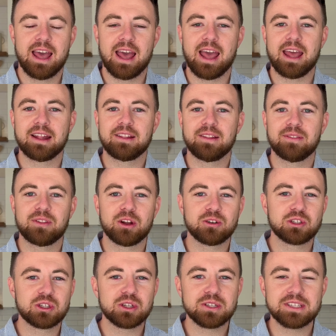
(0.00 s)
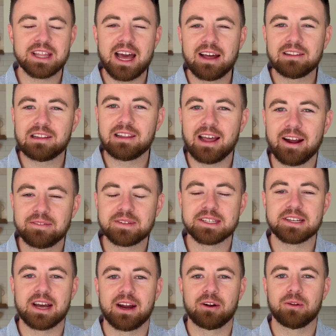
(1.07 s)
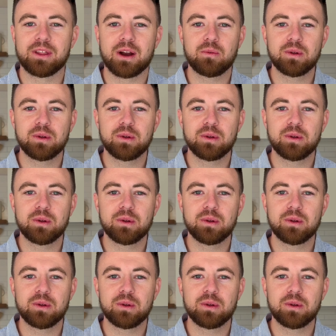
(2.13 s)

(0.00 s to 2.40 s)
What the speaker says: And there's just that lifestyle that